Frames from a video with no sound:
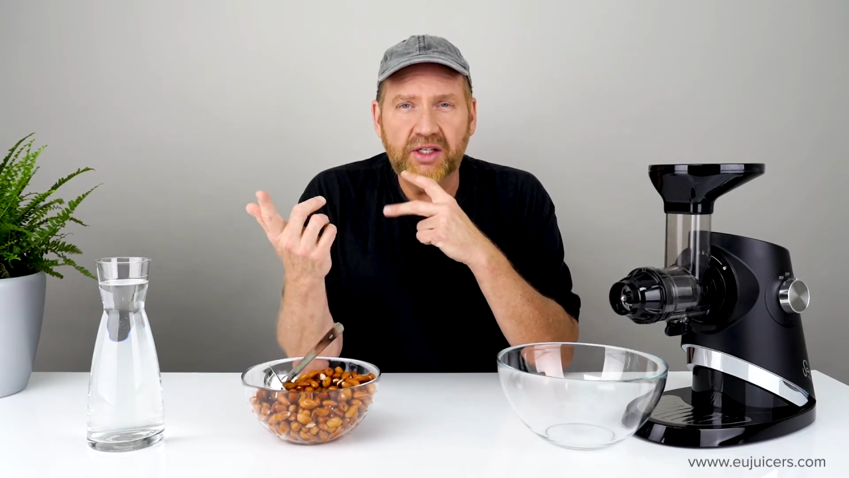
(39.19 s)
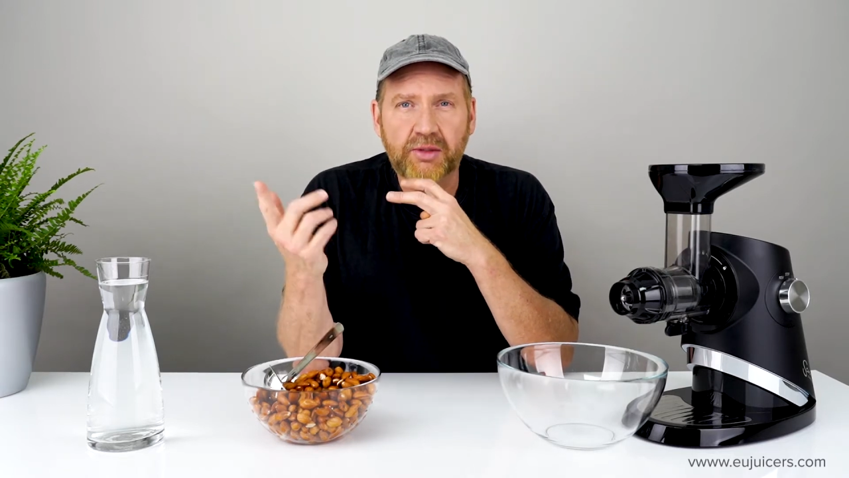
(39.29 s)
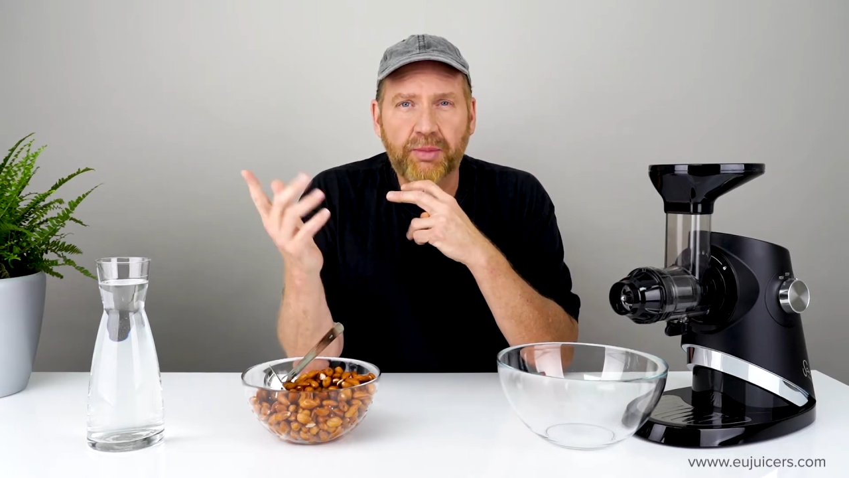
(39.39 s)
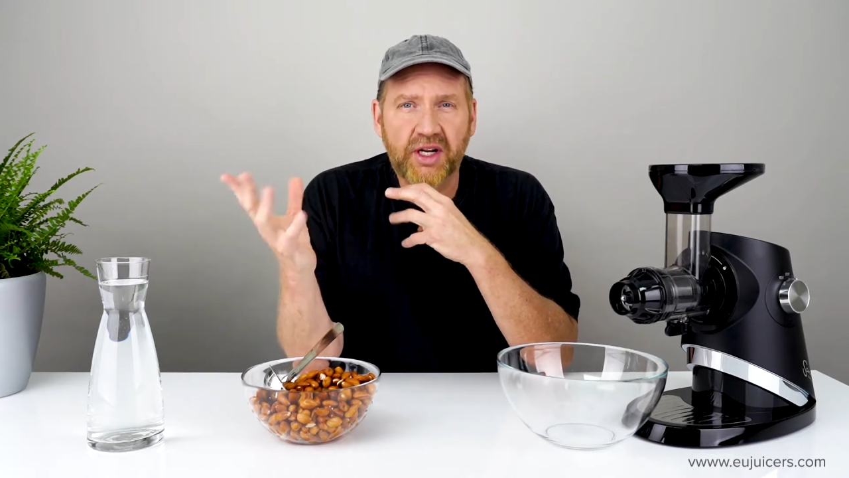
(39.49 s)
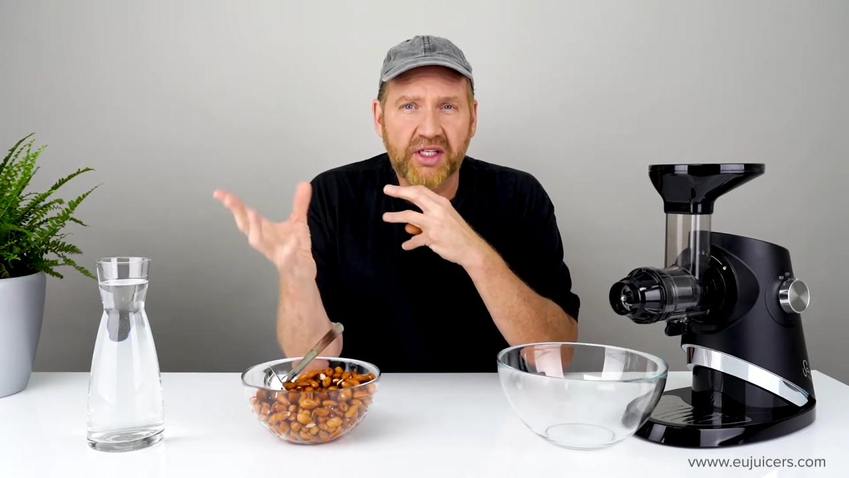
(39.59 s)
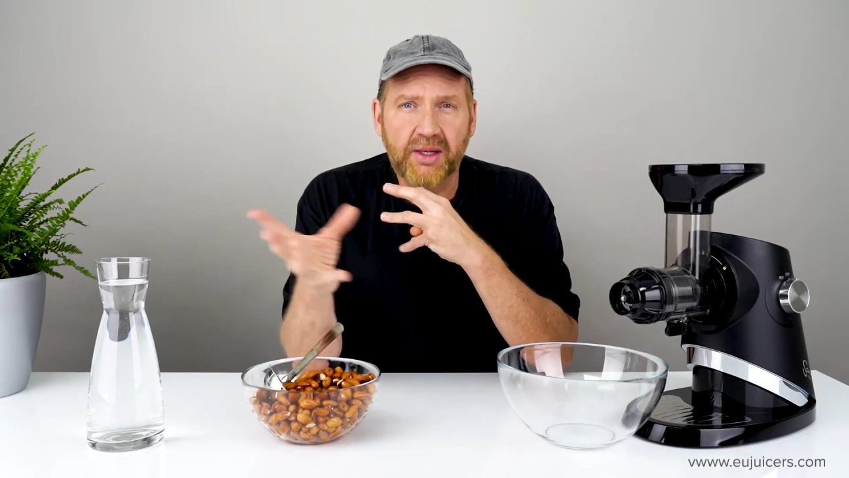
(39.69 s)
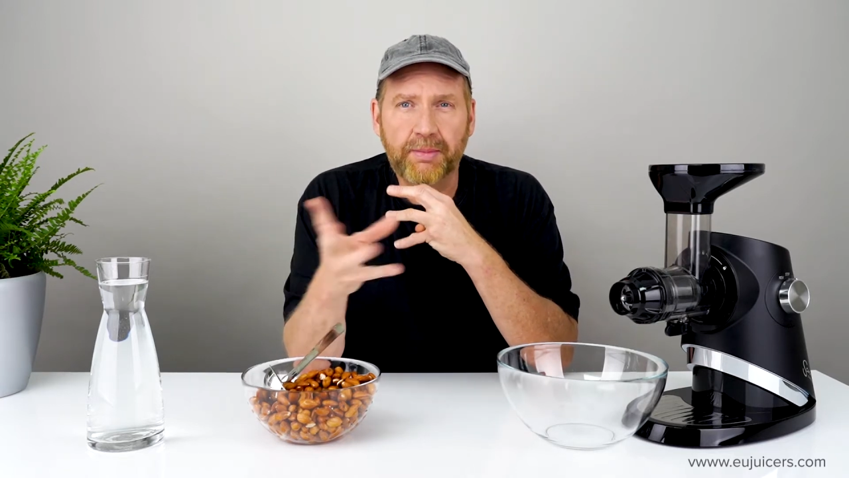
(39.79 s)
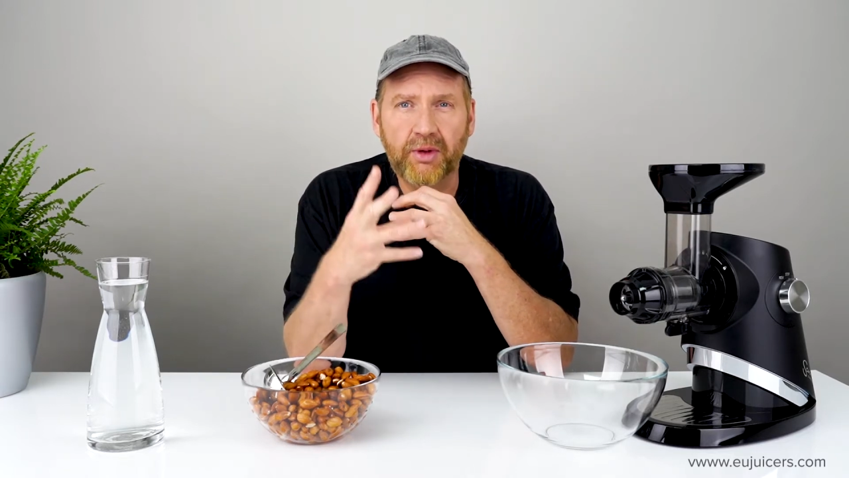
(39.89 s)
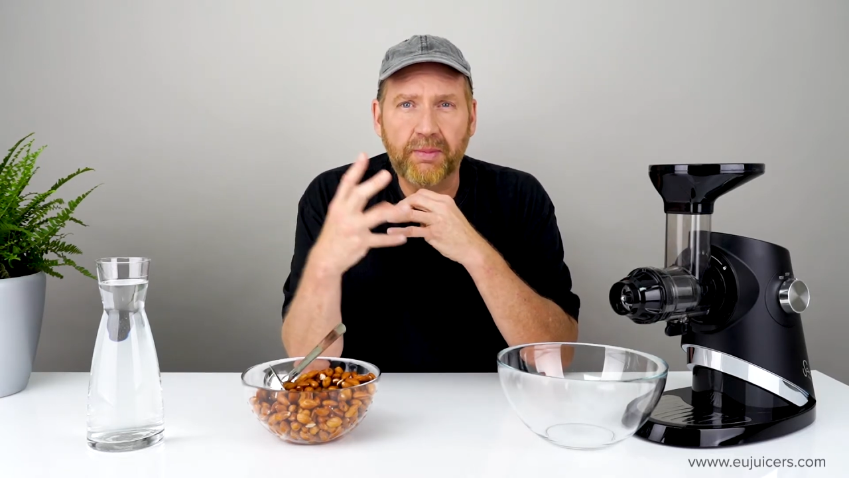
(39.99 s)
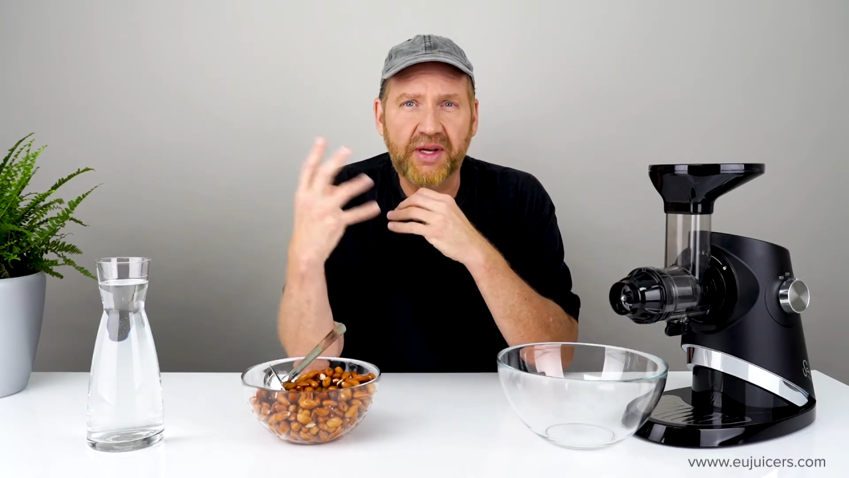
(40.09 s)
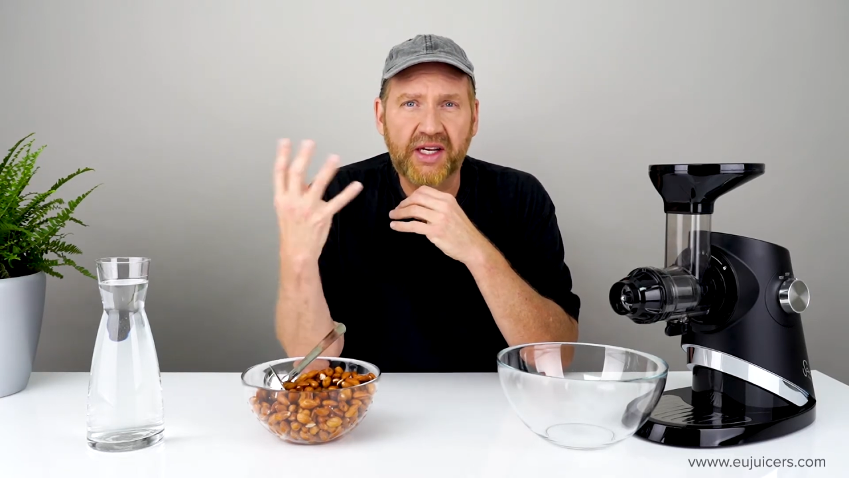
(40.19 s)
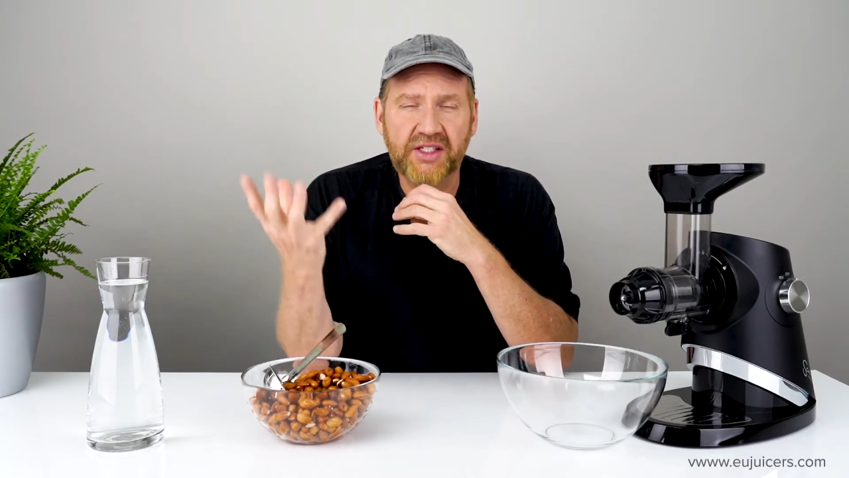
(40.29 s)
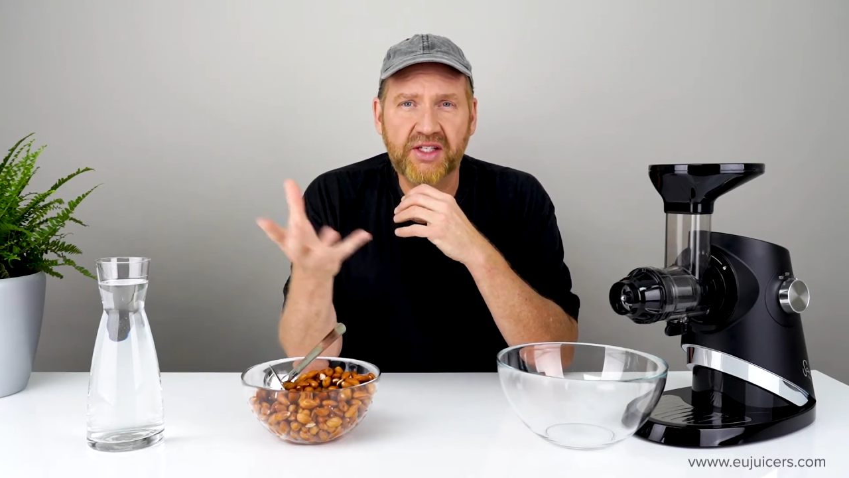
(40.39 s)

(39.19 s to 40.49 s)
It's pretty simple because